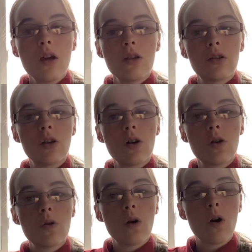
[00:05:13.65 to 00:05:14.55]

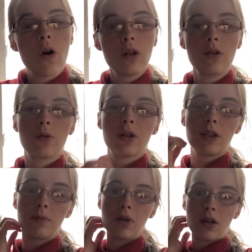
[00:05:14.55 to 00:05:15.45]
So on
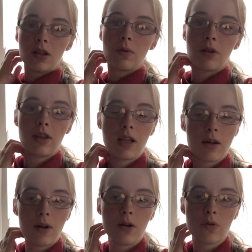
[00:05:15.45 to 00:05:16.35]
Christmas, I was thinking
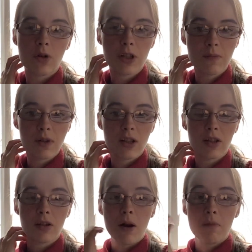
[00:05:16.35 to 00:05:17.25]
around Christmas,
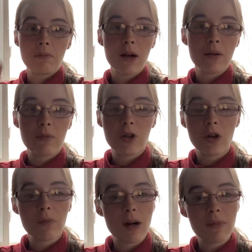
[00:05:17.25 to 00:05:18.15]
I'm sure
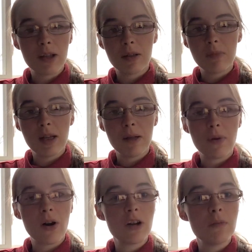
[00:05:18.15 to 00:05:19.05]
Mom has made
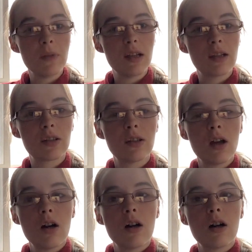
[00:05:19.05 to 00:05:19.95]
party mix,
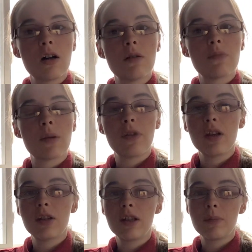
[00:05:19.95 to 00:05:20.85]
some
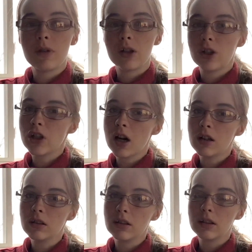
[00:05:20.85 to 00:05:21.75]
things dipped in
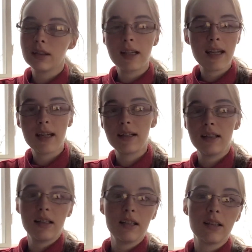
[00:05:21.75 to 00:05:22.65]
chocolate,
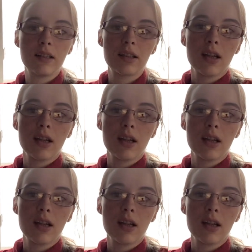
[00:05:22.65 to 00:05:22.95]
candies,